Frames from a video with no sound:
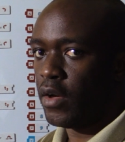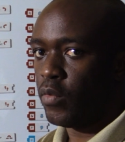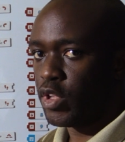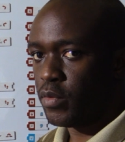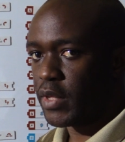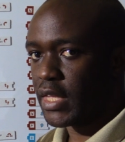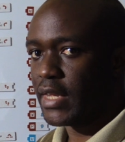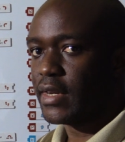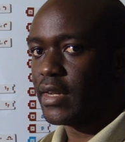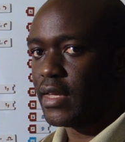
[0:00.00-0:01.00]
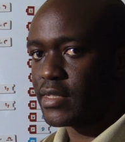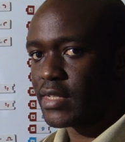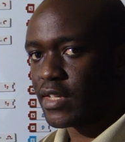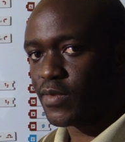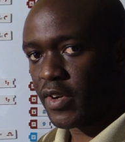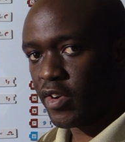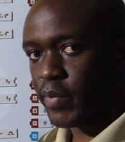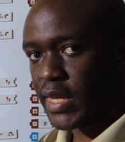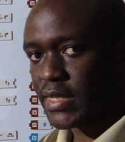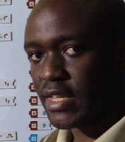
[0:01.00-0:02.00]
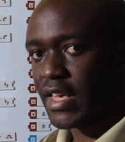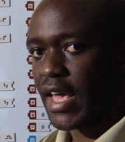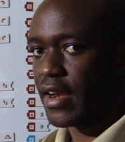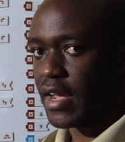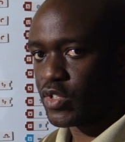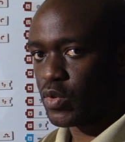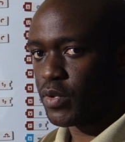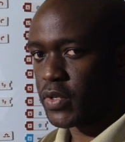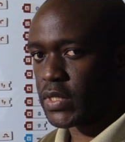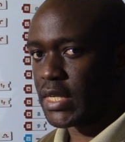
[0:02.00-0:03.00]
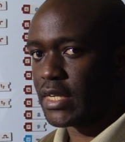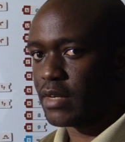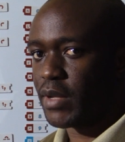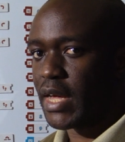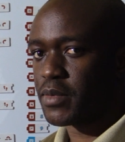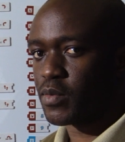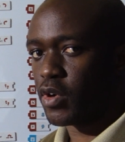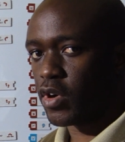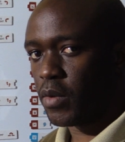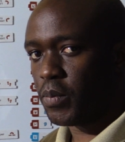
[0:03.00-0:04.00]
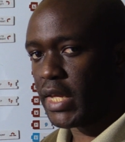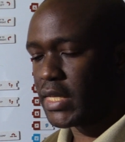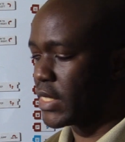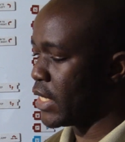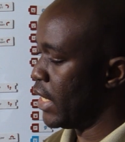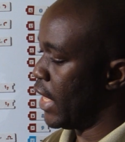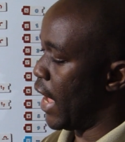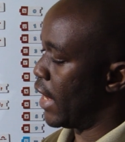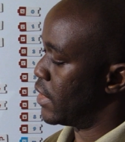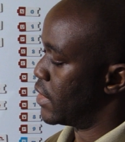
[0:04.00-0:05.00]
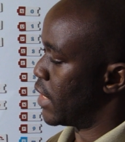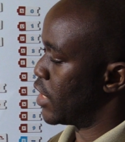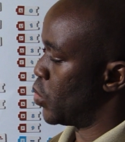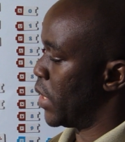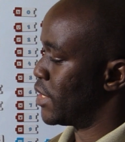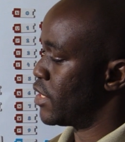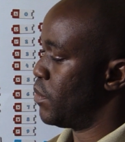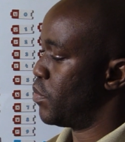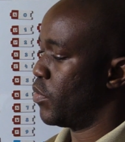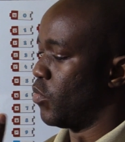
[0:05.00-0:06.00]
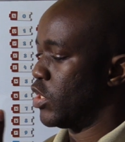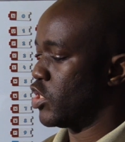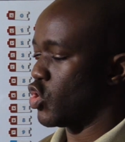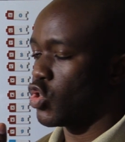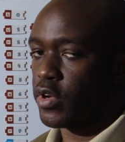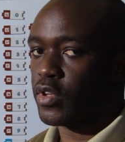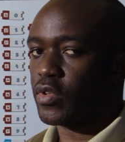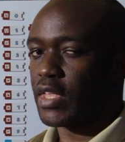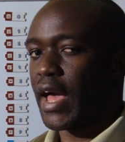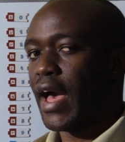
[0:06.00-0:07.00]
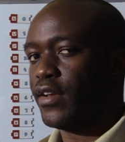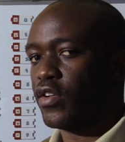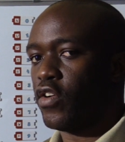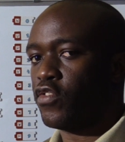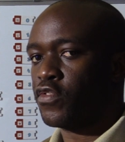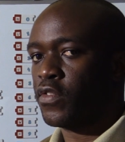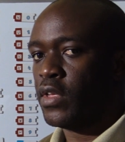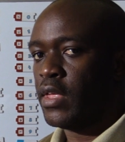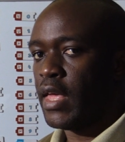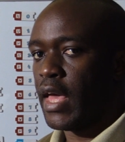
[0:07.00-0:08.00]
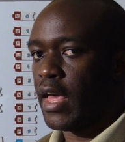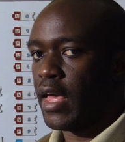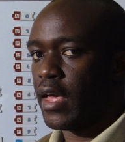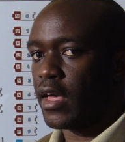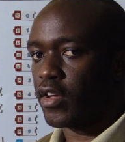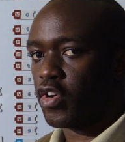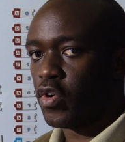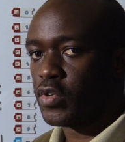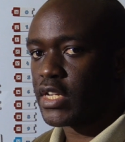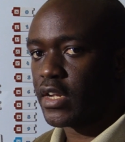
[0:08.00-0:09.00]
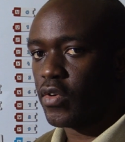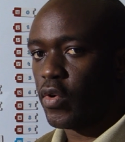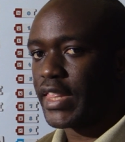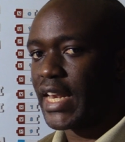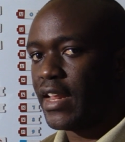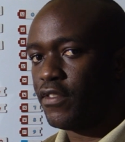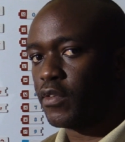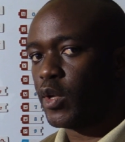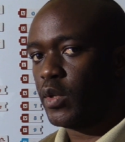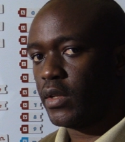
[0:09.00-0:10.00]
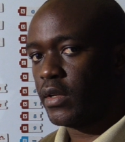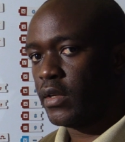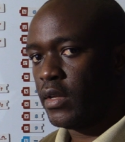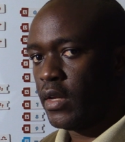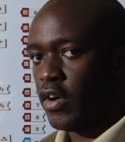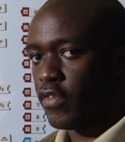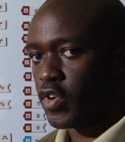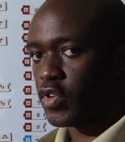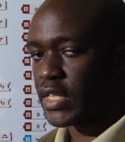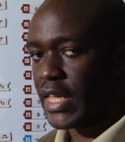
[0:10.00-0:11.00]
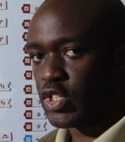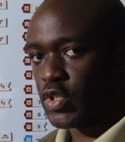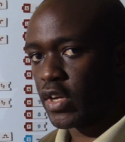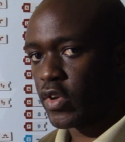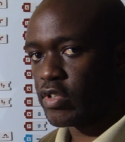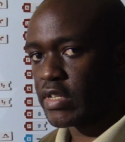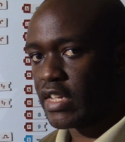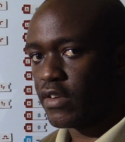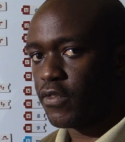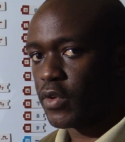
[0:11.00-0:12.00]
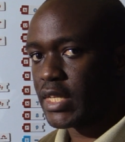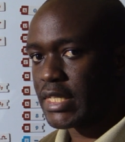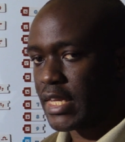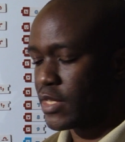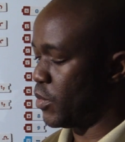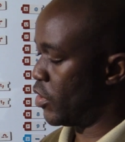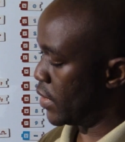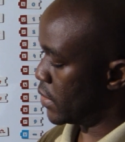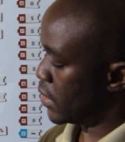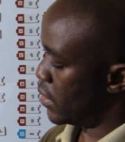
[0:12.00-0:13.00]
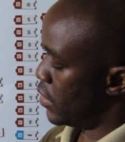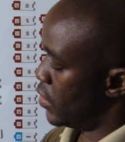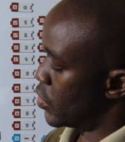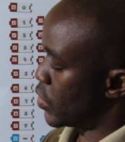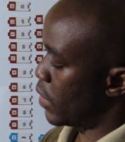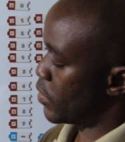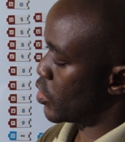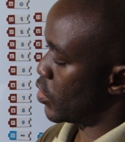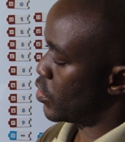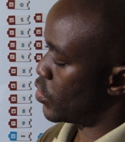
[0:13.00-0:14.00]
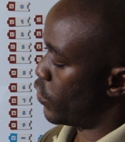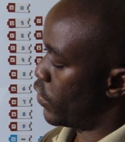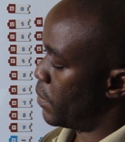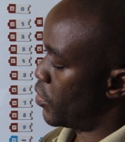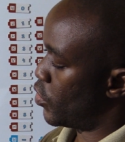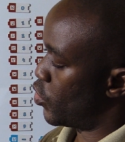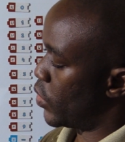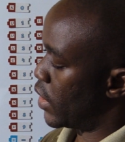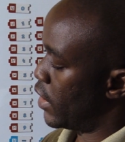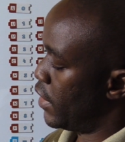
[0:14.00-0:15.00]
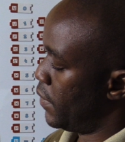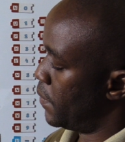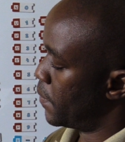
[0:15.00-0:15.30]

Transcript: When you begin, it starts very basic, and as you proceed, it becomes more complex. And that's one tip, which is showing you the kind of coding or the level of coding that you're going to need for this experience. So I'm just going to flip through quickly.